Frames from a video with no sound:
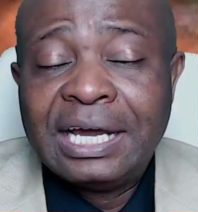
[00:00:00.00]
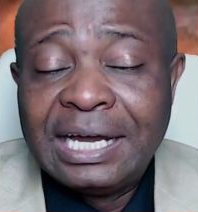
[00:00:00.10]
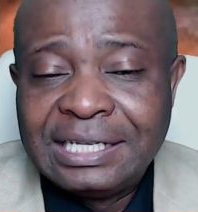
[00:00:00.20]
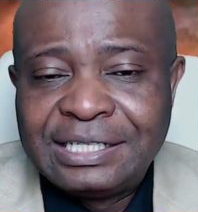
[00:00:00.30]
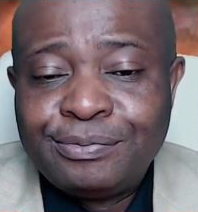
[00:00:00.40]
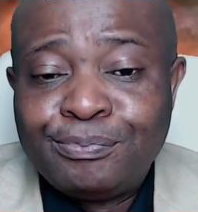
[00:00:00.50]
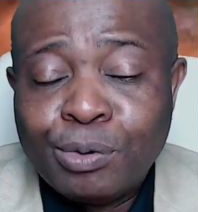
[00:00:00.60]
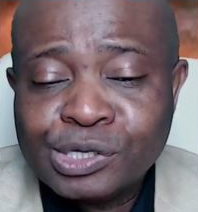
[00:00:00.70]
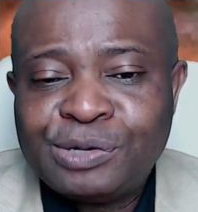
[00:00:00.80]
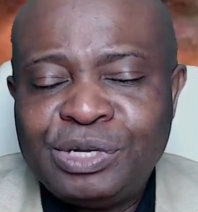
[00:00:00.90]
And
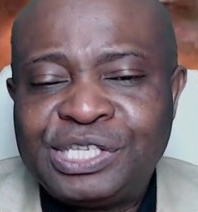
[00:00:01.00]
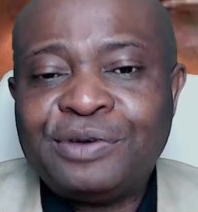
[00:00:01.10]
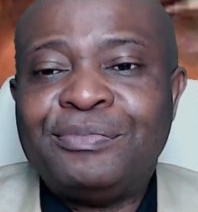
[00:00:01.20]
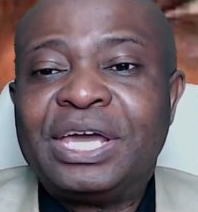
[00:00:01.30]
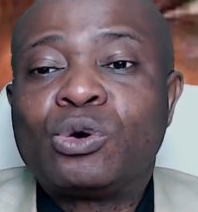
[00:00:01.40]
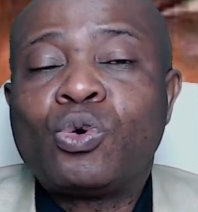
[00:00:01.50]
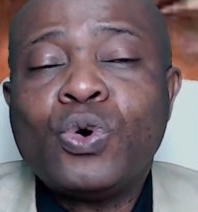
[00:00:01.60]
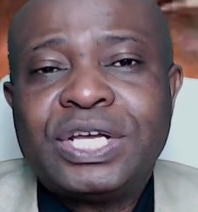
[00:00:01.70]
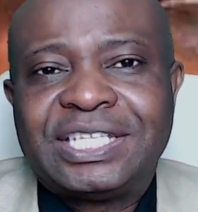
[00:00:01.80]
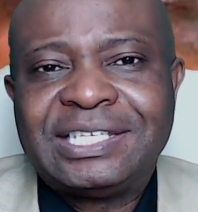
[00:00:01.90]
possibly they may
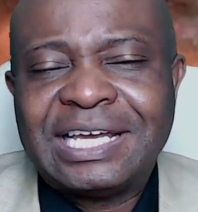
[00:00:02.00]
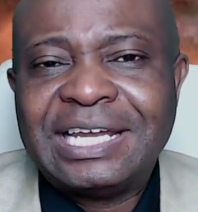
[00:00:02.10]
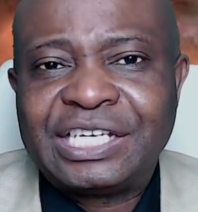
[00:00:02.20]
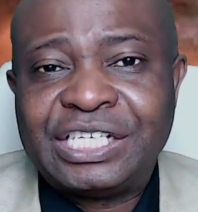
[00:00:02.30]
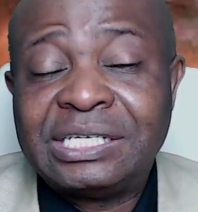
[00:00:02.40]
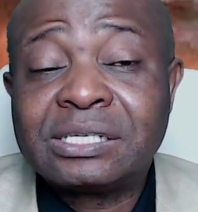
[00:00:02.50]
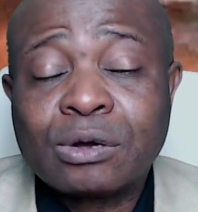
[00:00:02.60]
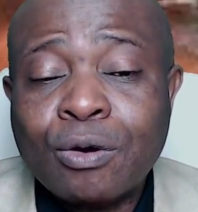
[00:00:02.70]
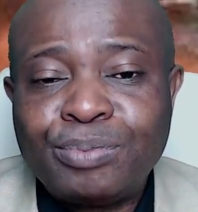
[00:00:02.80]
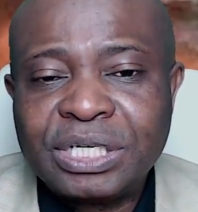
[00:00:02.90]
quit the
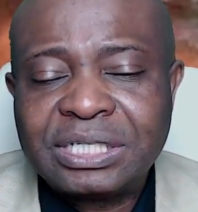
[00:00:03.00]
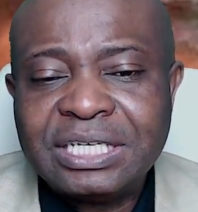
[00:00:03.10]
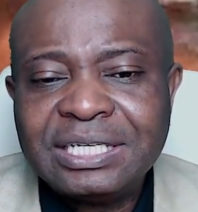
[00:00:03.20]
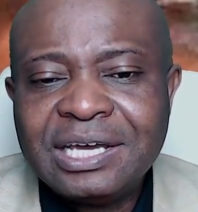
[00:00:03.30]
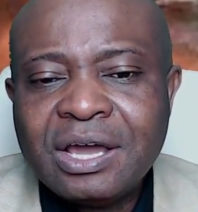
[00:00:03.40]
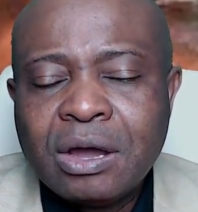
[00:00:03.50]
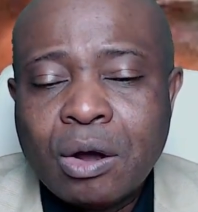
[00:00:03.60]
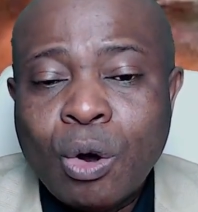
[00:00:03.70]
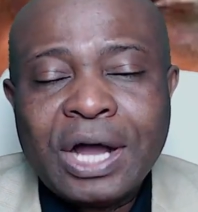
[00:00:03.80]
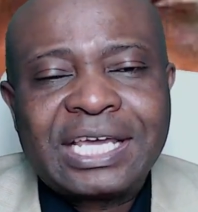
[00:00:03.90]
elections completely,
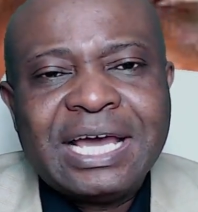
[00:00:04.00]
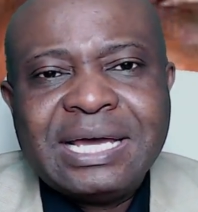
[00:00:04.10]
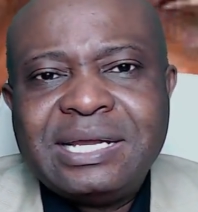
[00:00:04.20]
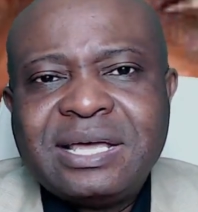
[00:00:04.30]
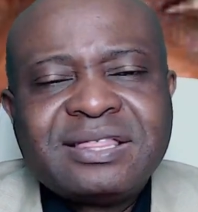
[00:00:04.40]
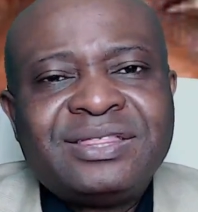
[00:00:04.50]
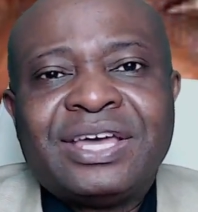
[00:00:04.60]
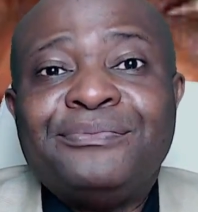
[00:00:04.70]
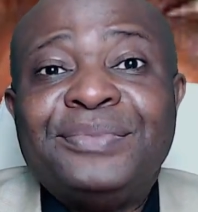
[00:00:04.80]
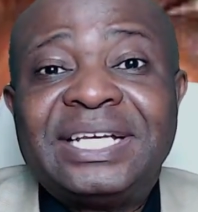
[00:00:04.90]
or again,
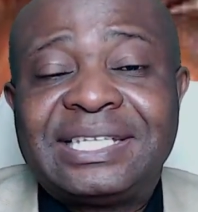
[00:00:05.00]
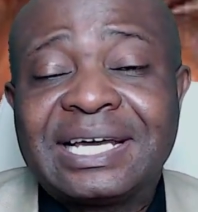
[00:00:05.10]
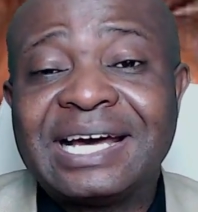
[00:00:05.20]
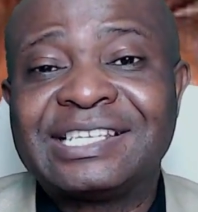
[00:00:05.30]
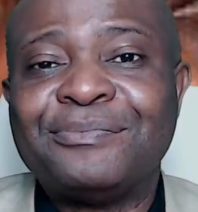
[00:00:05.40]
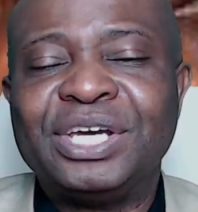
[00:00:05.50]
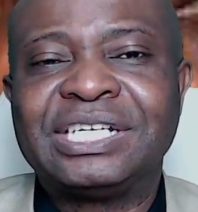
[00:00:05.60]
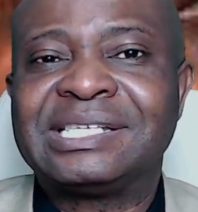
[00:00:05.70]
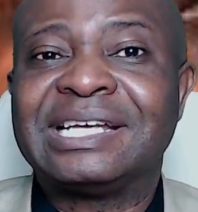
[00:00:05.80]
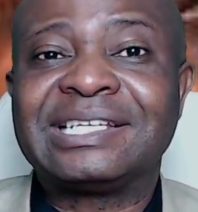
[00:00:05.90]
they may take other
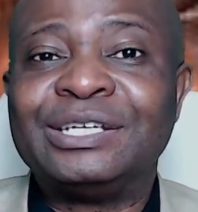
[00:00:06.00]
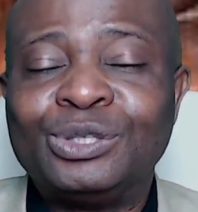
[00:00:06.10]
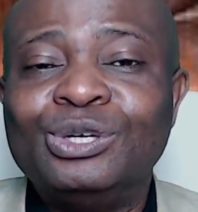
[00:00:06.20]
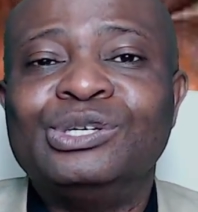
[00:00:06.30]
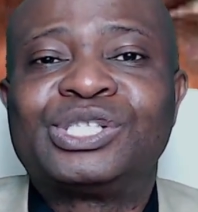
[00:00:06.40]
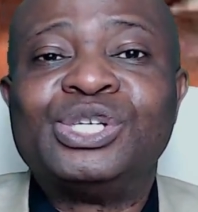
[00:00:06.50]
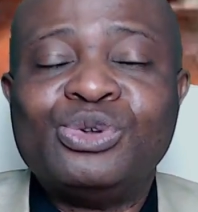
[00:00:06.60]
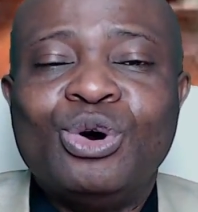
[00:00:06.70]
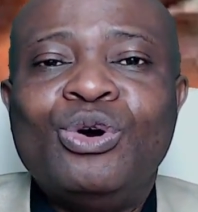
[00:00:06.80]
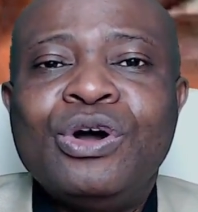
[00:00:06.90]
measures that I don't
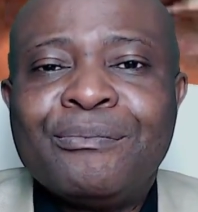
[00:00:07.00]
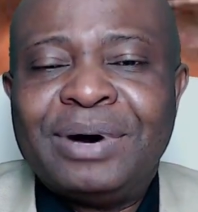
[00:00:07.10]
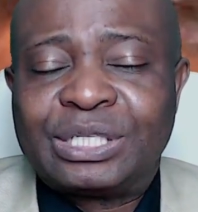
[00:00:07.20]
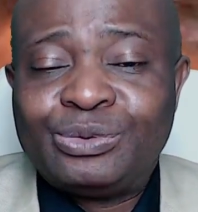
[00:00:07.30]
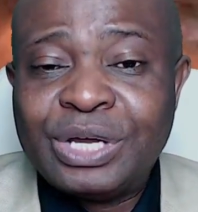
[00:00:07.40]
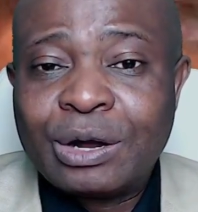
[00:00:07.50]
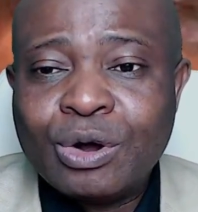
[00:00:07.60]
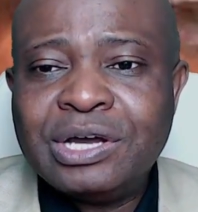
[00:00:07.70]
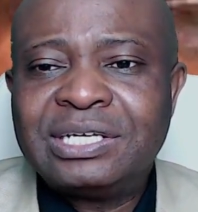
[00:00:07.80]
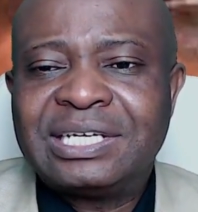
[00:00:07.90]
know. But we are
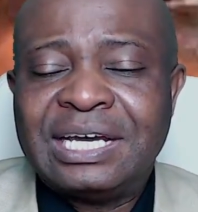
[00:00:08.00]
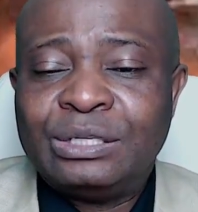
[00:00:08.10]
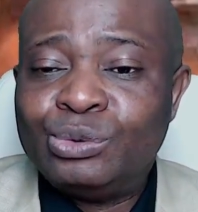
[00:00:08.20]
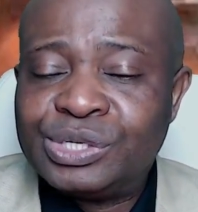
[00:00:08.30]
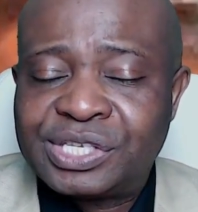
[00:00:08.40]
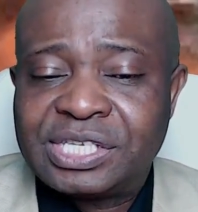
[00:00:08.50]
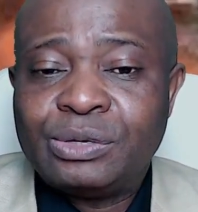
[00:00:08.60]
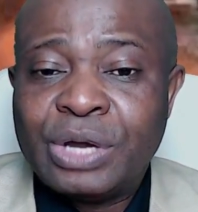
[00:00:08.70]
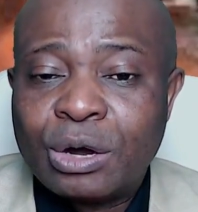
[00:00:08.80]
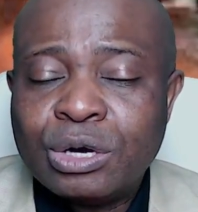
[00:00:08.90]
going and we'll
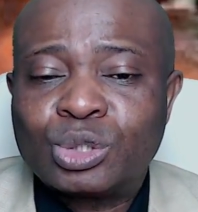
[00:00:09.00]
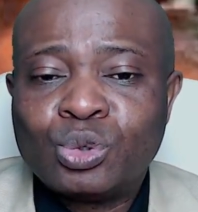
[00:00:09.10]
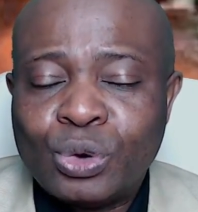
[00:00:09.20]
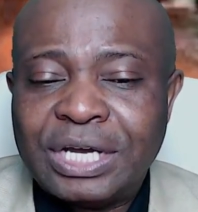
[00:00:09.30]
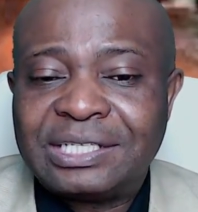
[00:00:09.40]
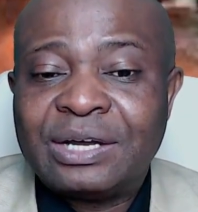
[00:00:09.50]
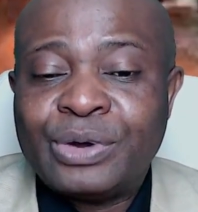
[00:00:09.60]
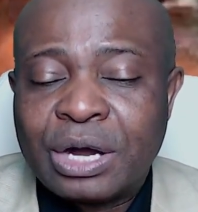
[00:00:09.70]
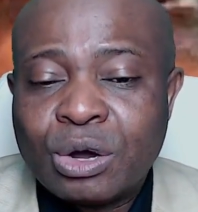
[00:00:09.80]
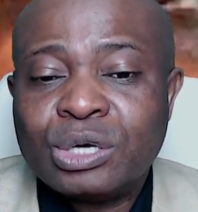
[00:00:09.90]
see, we are going to wait
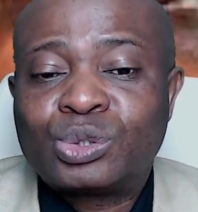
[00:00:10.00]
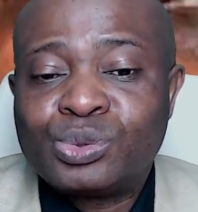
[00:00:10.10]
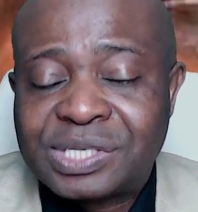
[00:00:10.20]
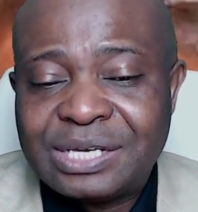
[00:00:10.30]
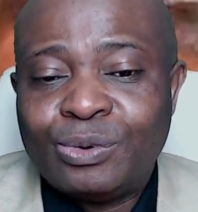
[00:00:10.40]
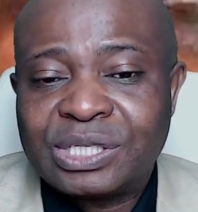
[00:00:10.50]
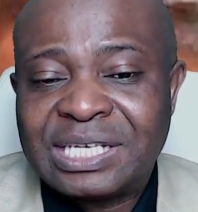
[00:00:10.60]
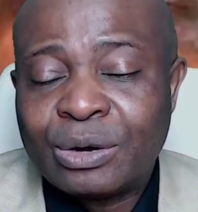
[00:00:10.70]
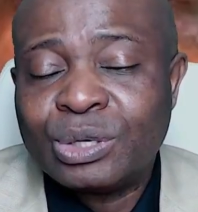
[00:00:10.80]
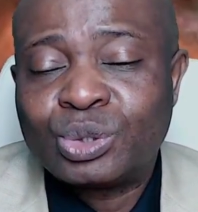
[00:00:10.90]
and we are going to see
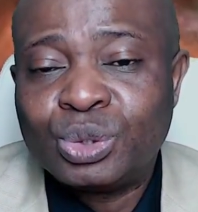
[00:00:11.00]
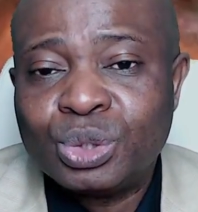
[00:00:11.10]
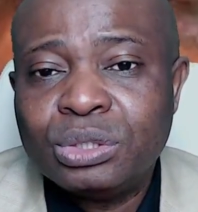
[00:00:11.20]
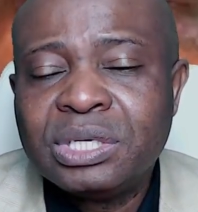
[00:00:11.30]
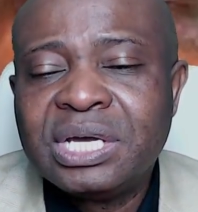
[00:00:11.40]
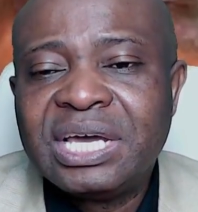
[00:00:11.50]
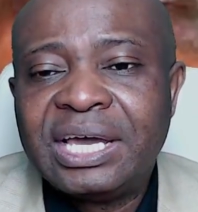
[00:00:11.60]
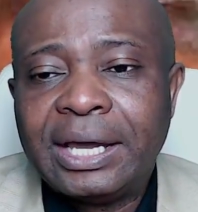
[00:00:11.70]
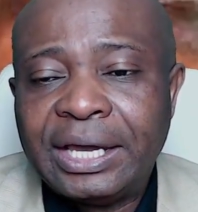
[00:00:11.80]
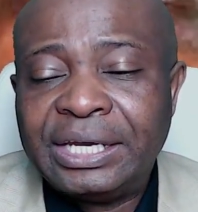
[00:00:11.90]
what they are going to do
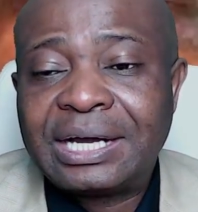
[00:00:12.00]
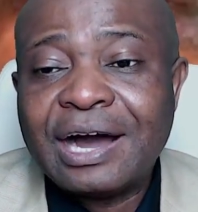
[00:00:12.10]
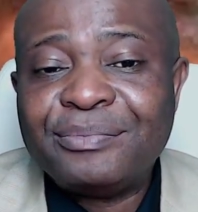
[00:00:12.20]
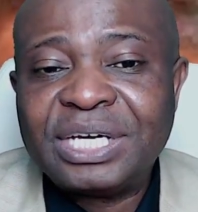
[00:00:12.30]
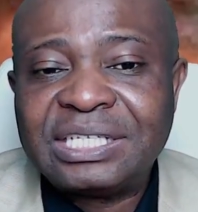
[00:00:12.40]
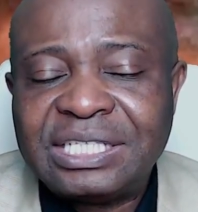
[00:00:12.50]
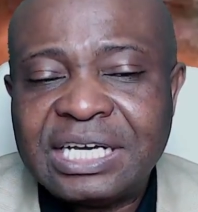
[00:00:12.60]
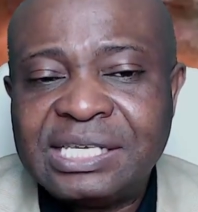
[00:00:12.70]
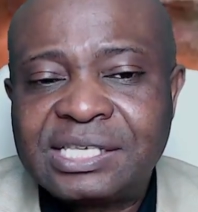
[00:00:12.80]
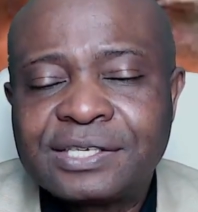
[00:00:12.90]
in coming
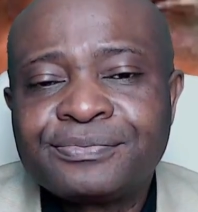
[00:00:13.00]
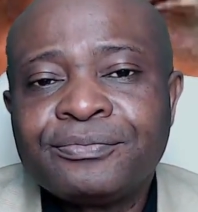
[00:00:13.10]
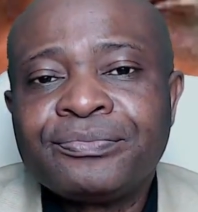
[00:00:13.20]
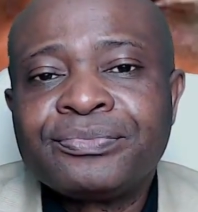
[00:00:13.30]
days.